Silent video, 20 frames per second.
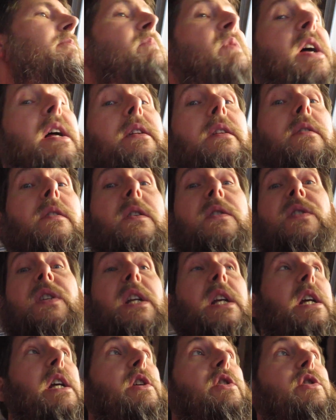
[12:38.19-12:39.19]
Not that there's
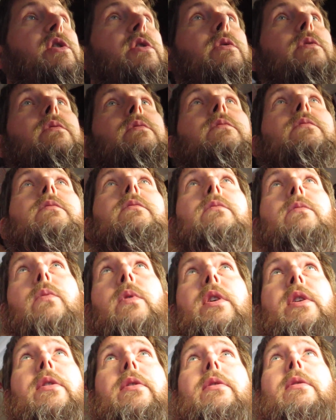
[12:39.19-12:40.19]
any issue
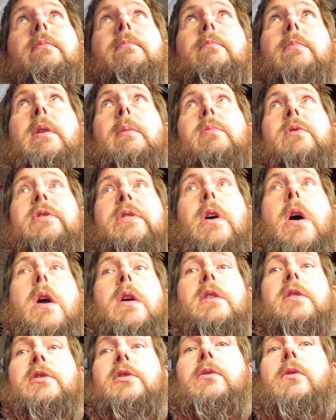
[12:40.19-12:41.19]
with people's
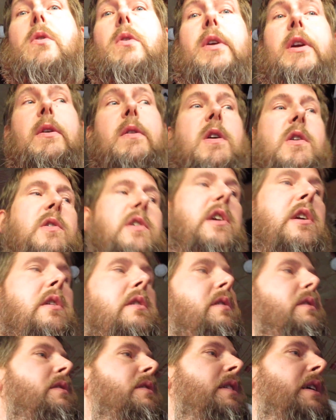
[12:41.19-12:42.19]
gardens growing around here.
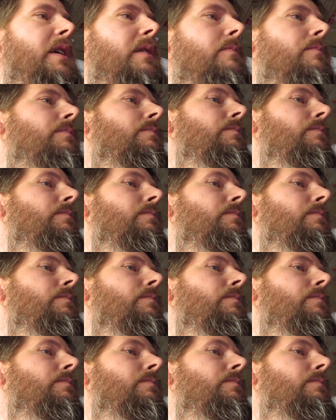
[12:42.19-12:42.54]
They